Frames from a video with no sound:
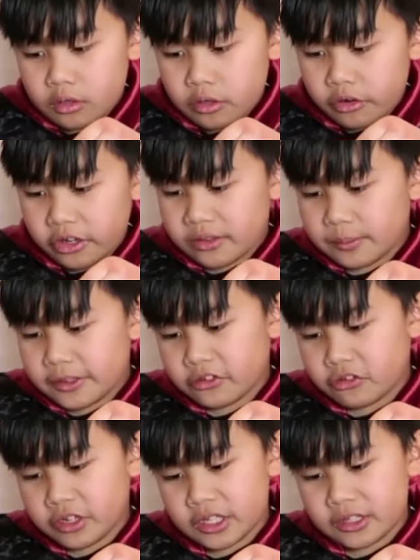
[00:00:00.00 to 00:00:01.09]
Christmas
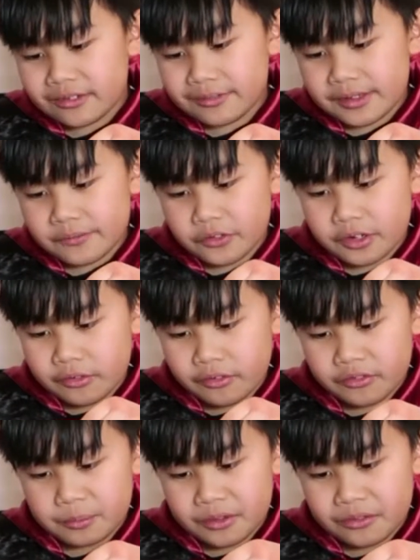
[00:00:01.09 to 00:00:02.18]
tree. This one's for the
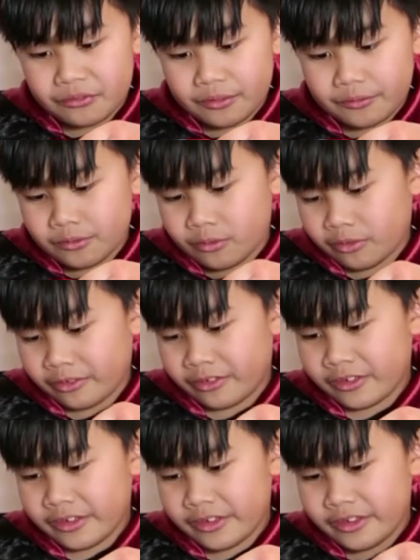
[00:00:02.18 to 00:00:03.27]
Christmas tree, of course.
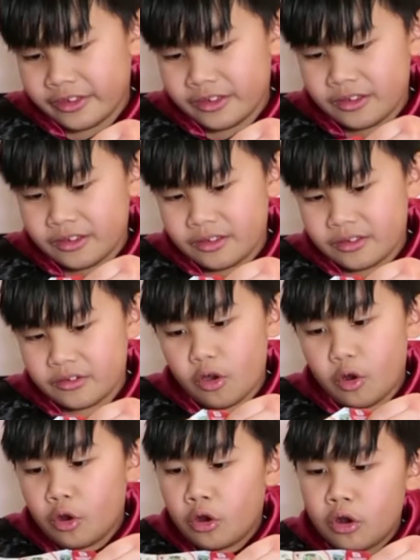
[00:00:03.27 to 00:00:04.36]

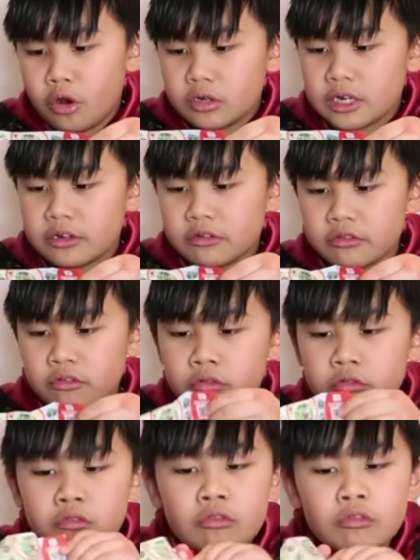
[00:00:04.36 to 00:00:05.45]
Oh, that looks so
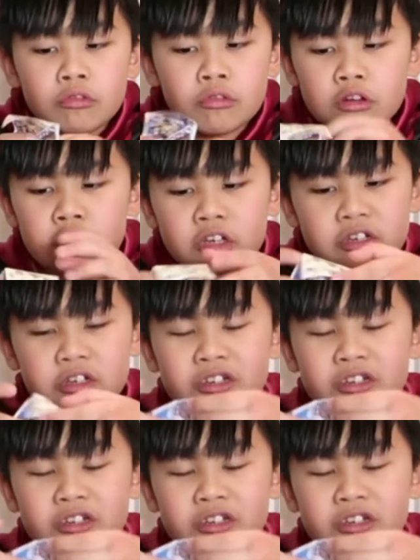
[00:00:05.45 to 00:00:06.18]
cool. Look.